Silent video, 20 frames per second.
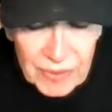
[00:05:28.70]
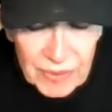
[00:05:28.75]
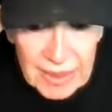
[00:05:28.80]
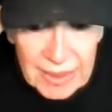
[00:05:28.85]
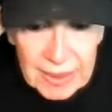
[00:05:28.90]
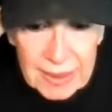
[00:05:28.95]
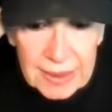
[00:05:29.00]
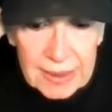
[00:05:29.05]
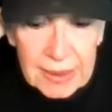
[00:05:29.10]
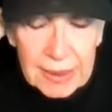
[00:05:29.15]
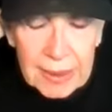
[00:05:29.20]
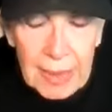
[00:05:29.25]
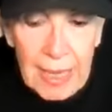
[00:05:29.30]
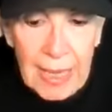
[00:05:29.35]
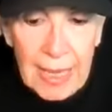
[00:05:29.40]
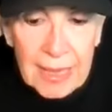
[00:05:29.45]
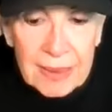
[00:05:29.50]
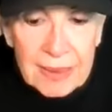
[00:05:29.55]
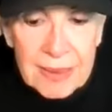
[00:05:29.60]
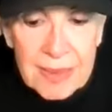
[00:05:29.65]
that it
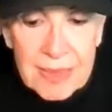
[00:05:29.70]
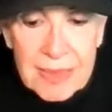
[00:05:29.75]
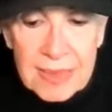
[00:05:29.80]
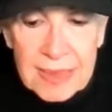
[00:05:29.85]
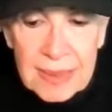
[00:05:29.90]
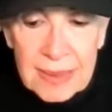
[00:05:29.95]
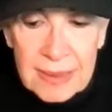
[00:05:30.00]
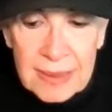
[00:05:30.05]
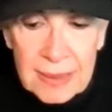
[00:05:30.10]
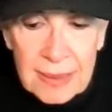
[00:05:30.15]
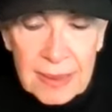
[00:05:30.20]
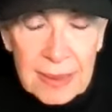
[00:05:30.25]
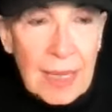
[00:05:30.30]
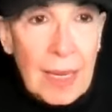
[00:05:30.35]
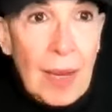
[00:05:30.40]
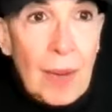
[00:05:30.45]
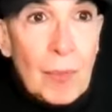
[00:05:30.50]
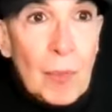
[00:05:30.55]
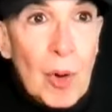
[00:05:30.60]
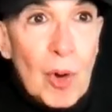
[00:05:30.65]
lacks
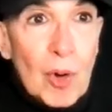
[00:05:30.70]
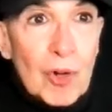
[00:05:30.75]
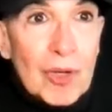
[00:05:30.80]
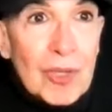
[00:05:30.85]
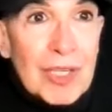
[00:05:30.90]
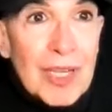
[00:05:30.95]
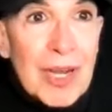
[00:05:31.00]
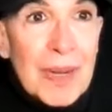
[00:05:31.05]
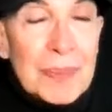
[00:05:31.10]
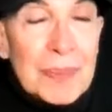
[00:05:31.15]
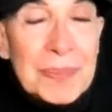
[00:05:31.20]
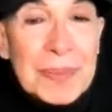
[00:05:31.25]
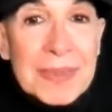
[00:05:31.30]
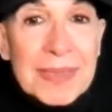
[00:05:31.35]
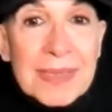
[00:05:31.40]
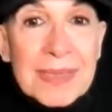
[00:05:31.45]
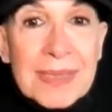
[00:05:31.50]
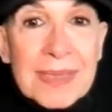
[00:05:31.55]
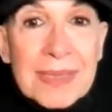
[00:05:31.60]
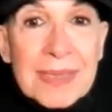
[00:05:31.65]
a moral
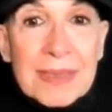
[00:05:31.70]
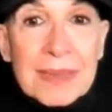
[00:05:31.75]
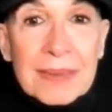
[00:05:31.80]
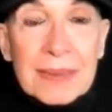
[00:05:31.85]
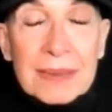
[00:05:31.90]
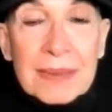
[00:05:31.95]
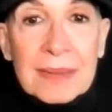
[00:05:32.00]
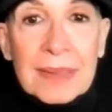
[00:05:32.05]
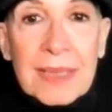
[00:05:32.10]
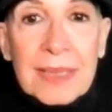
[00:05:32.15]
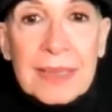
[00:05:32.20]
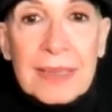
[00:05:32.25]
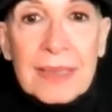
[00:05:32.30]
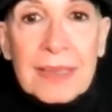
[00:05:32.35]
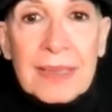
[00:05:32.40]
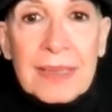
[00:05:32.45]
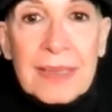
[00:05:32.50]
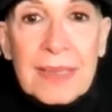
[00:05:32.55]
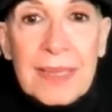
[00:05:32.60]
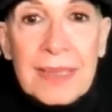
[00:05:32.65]
compass, that
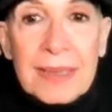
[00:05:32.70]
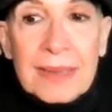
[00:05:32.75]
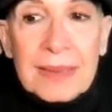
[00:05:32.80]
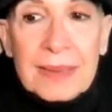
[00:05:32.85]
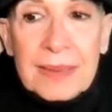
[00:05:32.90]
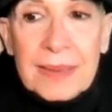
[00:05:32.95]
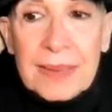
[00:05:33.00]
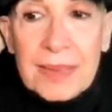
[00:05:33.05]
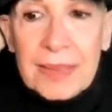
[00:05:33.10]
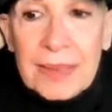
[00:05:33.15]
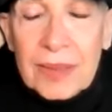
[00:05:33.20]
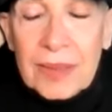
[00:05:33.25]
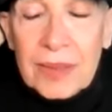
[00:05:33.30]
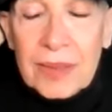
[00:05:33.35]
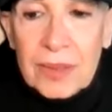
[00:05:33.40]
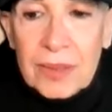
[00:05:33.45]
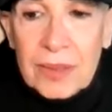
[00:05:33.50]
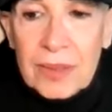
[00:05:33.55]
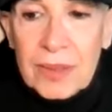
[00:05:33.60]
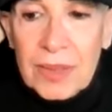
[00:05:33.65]
that
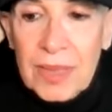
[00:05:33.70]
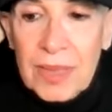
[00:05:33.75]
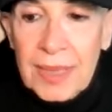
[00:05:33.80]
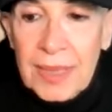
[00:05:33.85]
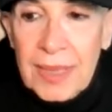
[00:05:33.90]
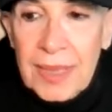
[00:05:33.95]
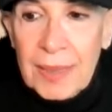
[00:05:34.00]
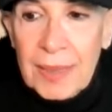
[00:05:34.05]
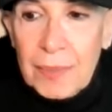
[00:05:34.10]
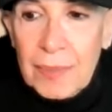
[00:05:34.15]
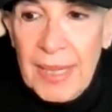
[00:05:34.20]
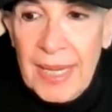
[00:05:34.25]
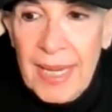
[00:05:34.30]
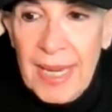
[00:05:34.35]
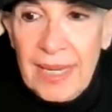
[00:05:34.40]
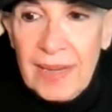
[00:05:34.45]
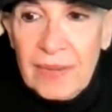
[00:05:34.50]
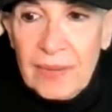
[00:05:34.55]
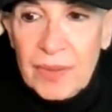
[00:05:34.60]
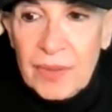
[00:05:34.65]
their
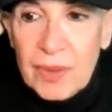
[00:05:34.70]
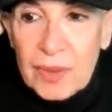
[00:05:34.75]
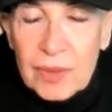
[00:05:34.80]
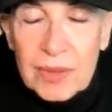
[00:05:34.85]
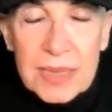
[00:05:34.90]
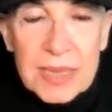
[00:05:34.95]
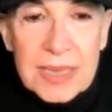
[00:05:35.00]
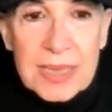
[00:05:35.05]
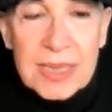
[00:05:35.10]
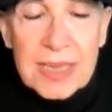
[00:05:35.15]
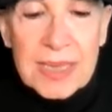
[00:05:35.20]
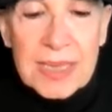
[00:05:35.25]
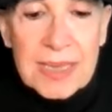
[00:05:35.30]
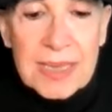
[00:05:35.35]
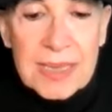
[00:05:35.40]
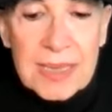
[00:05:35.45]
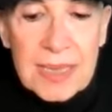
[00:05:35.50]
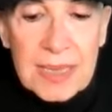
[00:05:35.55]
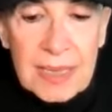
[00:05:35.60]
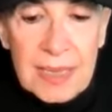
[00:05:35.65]
behavior
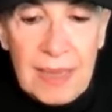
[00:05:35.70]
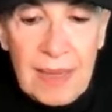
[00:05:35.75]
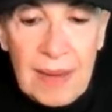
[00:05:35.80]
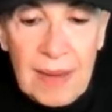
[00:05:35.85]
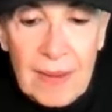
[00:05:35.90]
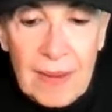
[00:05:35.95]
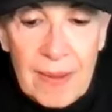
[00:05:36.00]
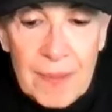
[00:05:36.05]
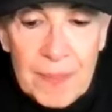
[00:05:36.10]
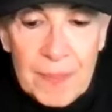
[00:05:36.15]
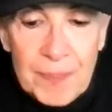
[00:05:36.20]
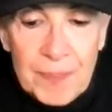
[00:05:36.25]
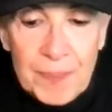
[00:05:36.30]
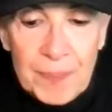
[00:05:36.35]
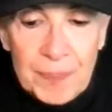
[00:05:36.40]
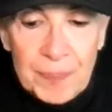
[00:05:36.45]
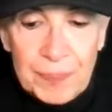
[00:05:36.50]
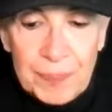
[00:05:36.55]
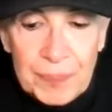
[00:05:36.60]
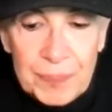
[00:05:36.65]
is
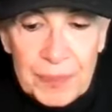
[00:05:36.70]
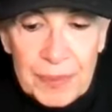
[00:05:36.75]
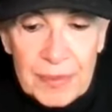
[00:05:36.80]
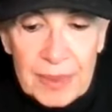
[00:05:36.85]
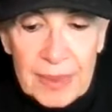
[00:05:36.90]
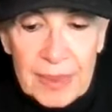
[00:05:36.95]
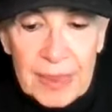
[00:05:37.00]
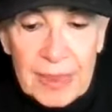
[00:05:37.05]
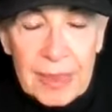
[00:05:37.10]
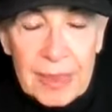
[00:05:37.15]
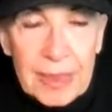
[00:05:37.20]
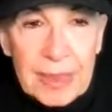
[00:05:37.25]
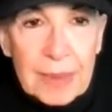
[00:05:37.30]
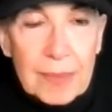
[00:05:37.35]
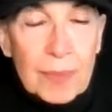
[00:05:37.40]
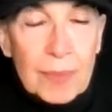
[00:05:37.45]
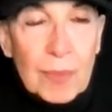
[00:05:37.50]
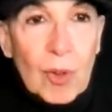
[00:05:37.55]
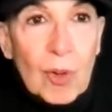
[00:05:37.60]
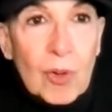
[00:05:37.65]
um,
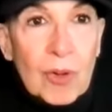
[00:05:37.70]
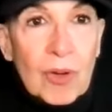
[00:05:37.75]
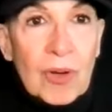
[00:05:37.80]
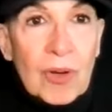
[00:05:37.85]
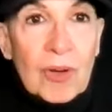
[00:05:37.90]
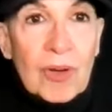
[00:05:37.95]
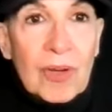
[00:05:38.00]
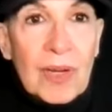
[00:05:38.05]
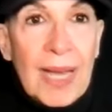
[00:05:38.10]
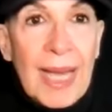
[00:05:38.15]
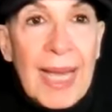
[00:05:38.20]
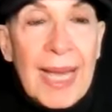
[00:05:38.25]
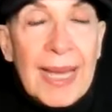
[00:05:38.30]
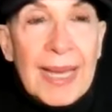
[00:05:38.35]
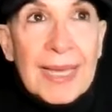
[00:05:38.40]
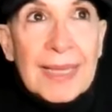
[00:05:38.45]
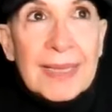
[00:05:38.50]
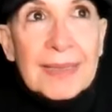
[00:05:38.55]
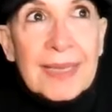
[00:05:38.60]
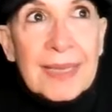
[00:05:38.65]
immoral.
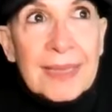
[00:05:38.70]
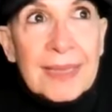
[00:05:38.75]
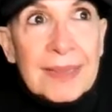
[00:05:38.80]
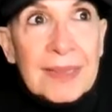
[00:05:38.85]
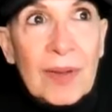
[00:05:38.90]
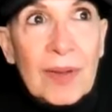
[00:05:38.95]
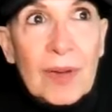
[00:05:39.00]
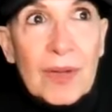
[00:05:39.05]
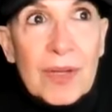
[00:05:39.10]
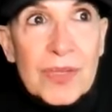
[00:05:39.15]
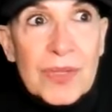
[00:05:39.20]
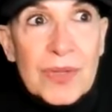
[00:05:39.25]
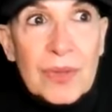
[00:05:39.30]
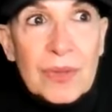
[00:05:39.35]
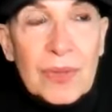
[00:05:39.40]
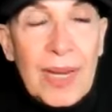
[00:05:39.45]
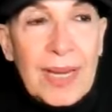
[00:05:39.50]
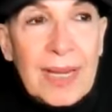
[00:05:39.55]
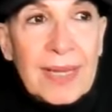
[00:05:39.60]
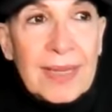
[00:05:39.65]
And I also
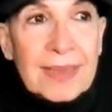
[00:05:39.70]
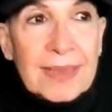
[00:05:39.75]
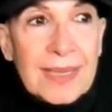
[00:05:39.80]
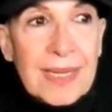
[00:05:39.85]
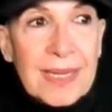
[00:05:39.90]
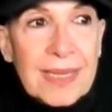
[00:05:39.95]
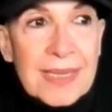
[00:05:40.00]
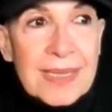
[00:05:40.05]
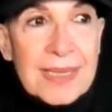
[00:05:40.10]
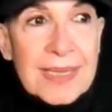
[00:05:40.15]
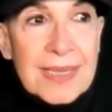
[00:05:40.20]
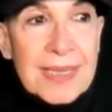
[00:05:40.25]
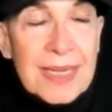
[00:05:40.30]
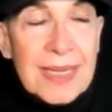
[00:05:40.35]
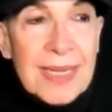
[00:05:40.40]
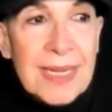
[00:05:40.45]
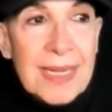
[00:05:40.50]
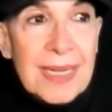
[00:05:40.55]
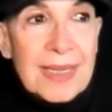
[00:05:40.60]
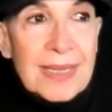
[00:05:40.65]
recognize
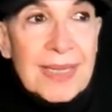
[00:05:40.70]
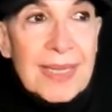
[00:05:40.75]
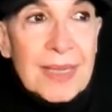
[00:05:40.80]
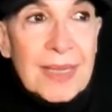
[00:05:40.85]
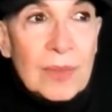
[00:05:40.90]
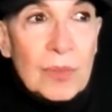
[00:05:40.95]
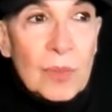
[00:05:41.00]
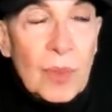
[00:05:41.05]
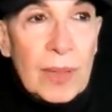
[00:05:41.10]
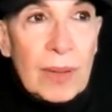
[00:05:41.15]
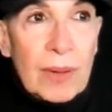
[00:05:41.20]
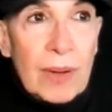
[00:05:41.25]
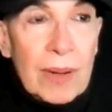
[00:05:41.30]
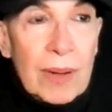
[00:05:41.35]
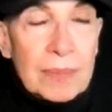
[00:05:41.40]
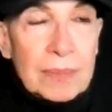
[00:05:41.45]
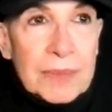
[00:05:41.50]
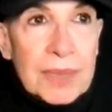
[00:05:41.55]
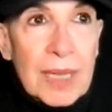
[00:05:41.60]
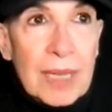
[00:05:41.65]
that where
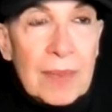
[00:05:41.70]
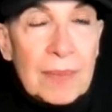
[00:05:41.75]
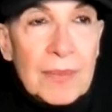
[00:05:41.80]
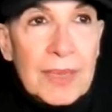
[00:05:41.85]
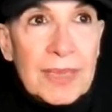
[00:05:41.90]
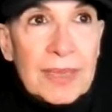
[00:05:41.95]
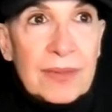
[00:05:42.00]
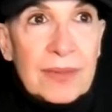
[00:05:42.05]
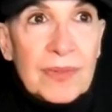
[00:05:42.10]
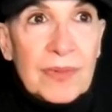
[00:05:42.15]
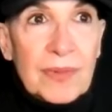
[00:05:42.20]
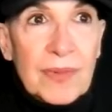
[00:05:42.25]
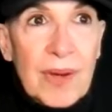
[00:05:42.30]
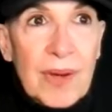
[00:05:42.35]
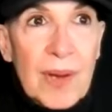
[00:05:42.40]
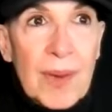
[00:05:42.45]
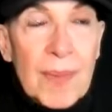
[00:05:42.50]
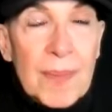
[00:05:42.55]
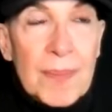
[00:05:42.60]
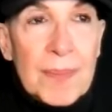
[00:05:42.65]
I'm coming
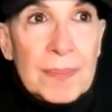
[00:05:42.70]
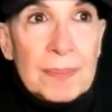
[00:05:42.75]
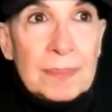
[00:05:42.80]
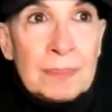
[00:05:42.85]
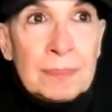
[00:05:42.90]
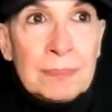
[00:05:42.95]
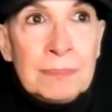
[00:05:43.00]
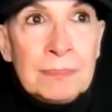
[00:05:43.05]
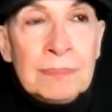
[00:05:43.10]
from